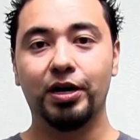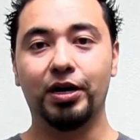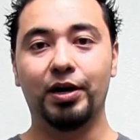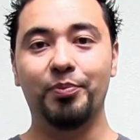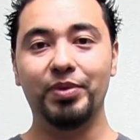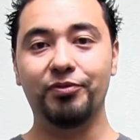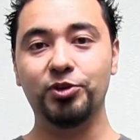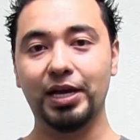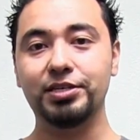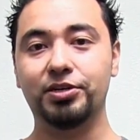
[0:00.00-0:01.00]

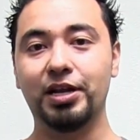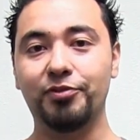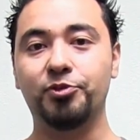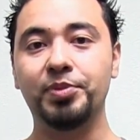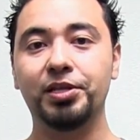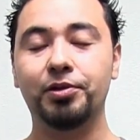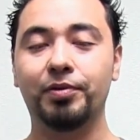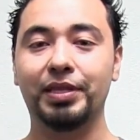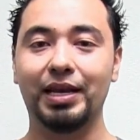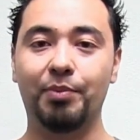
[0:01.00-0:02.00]
If you guys are not familiar
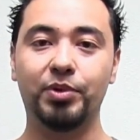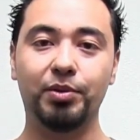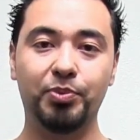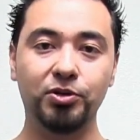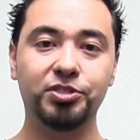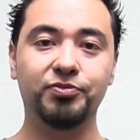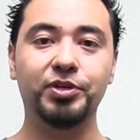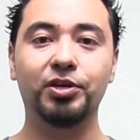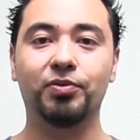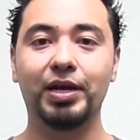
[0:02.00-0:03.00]
with it, I'm going to post a
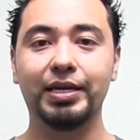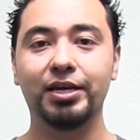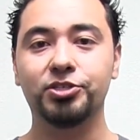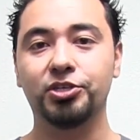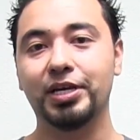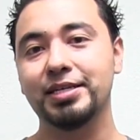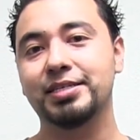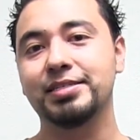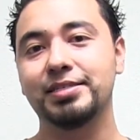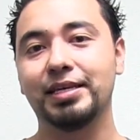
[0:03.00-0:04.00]
video right now so you
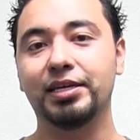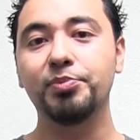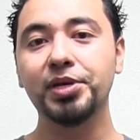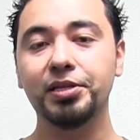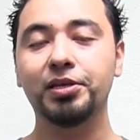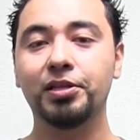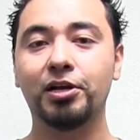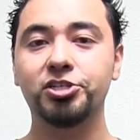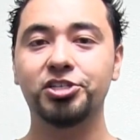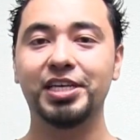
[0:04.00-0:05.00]
guys can see. Chameleon
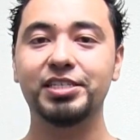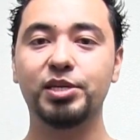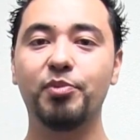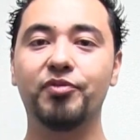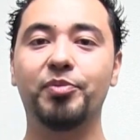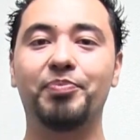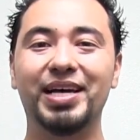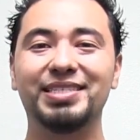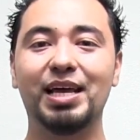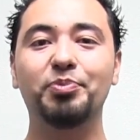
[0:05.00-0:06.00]
Launcher takes some of the
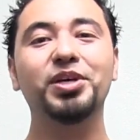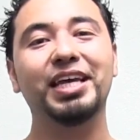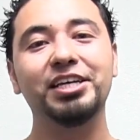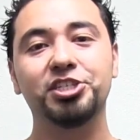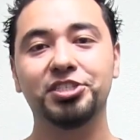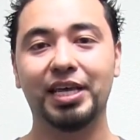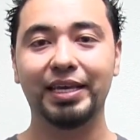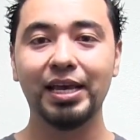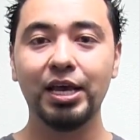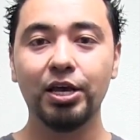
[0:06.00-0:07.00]
best applications
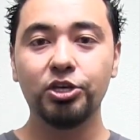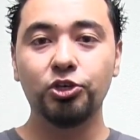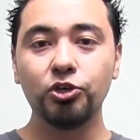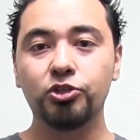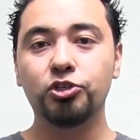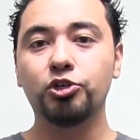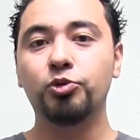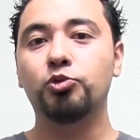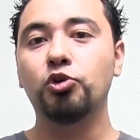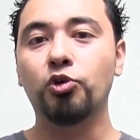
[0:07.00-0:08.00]
like
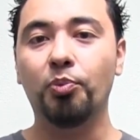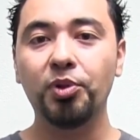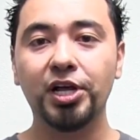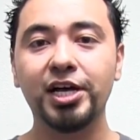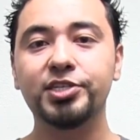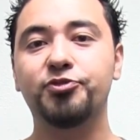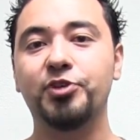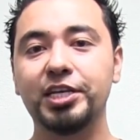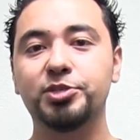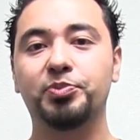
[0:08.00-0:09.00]
YouTube, Google Plus,
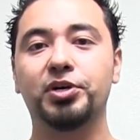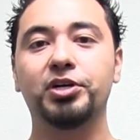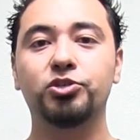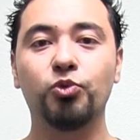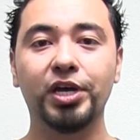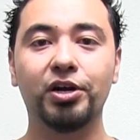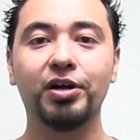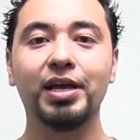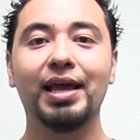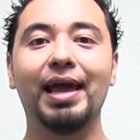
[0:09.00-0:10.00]
Facebook,
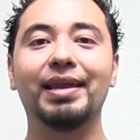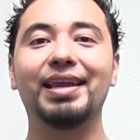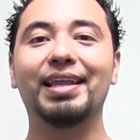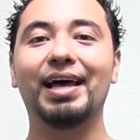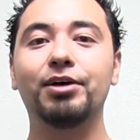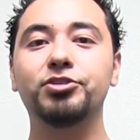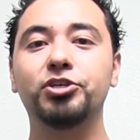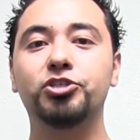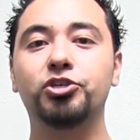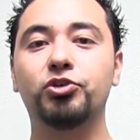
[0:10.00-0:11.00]
Twitter, and it
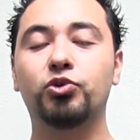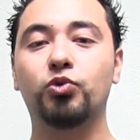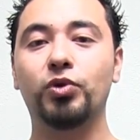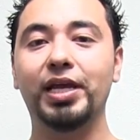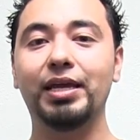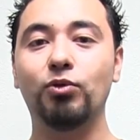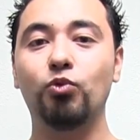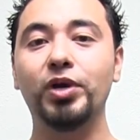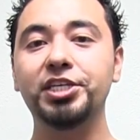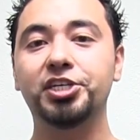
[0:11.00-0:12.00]
allows you to
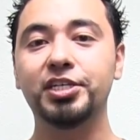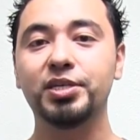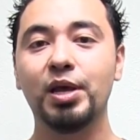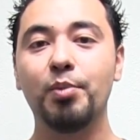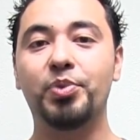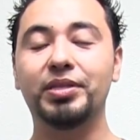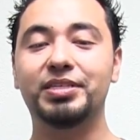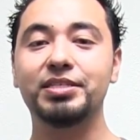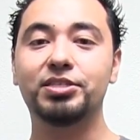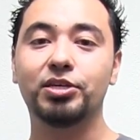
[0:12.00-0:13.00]
create widgets,
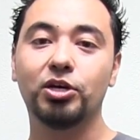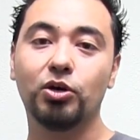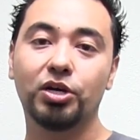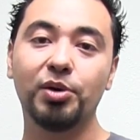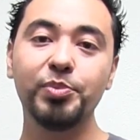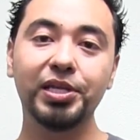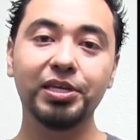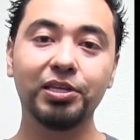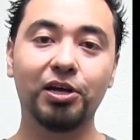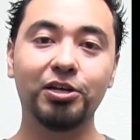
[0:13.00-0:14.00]
but since
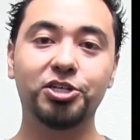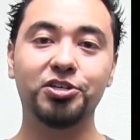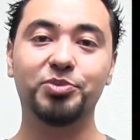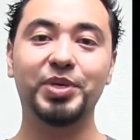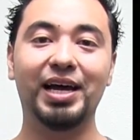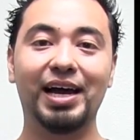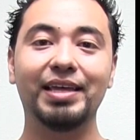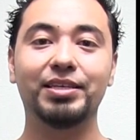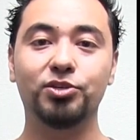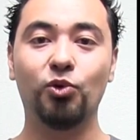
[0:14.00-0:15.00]
Chameleon Launcher is
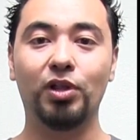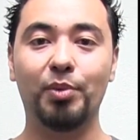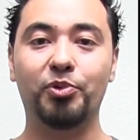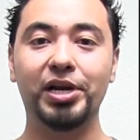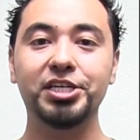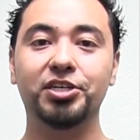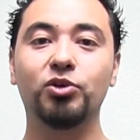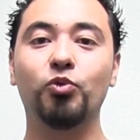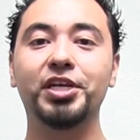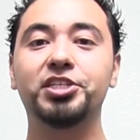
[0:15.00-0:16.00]
behind this whole
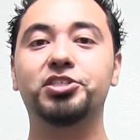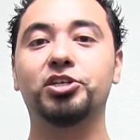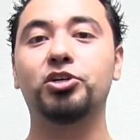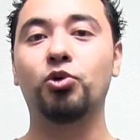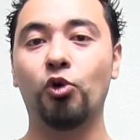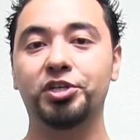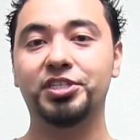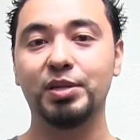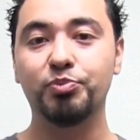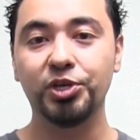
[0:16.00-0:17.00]
operation, the widgets look
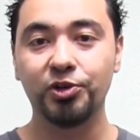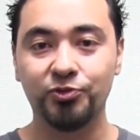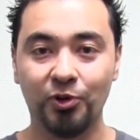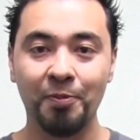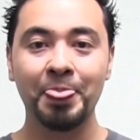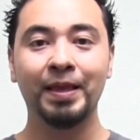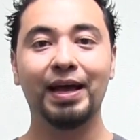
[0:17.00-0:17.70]
gorgeous and beautiful.